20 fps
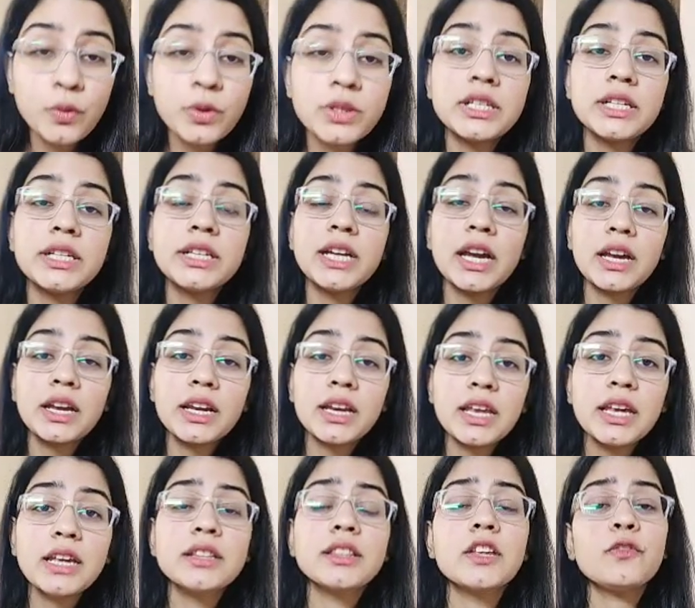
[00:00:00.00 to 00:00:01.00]
What was the
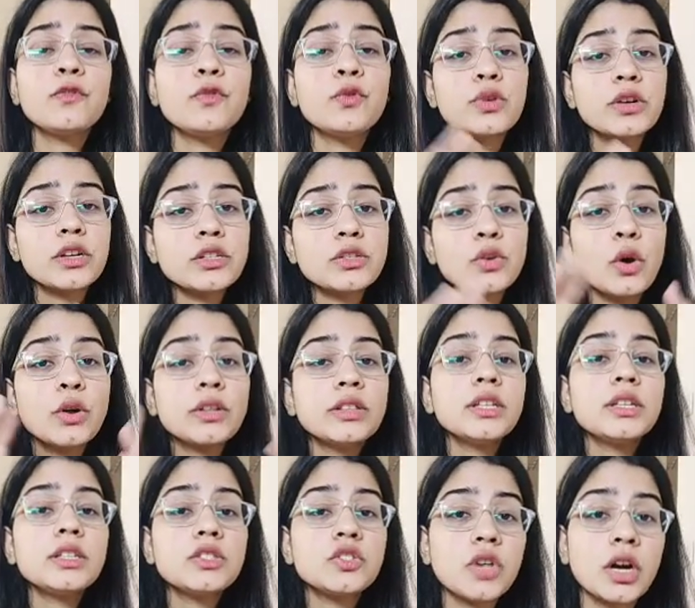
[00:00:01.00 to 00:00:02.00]
technique? They
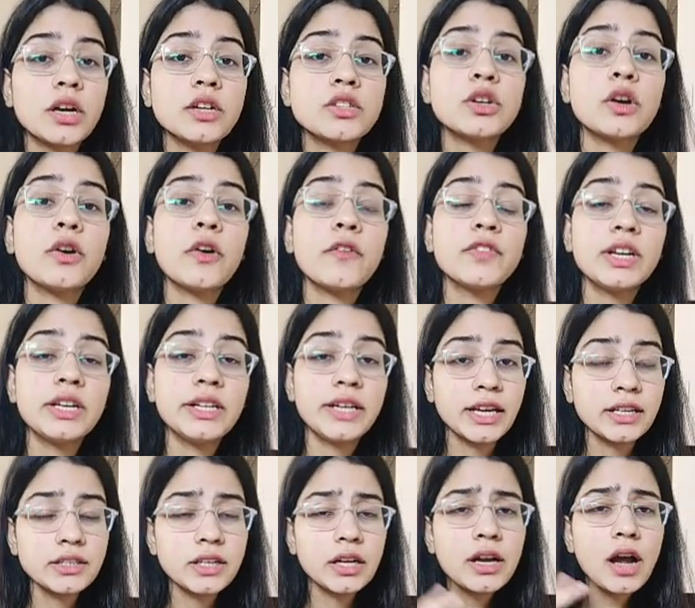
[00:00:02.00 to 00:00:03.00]
focused on the structure
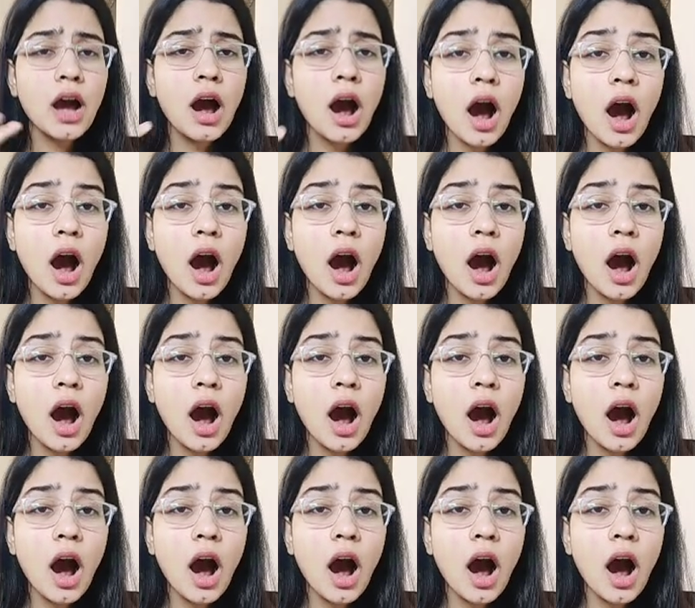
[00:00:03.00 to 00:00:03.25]
of the text,